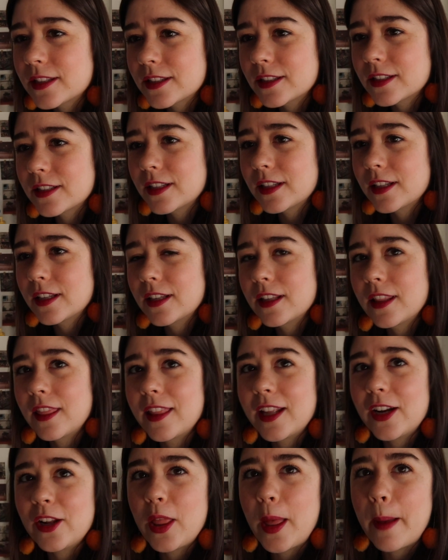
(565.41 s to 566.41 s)
Guys, we're gonna
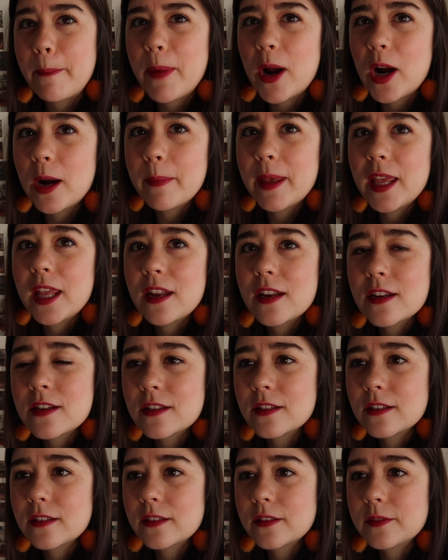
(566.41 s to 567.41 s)
be shooting on the vlog, so
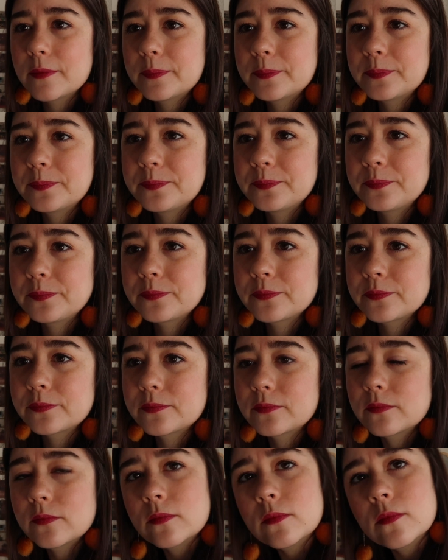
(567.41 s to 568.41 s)
maybe everyone can go
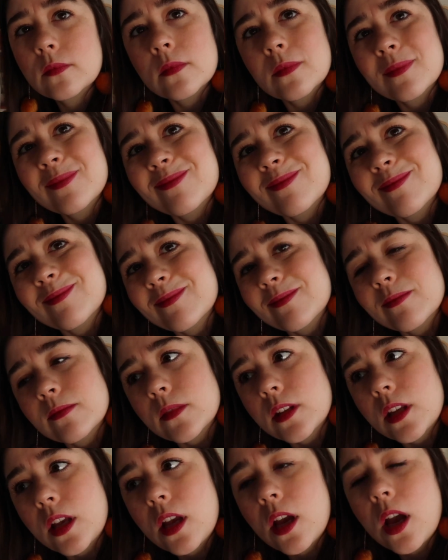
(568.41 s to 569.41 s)
in the hallway and be
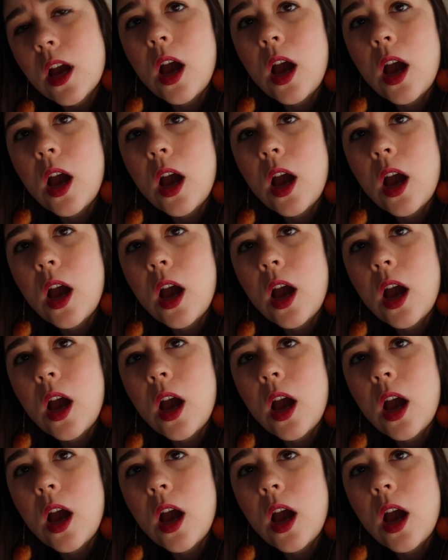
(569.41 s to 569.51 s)
quiet.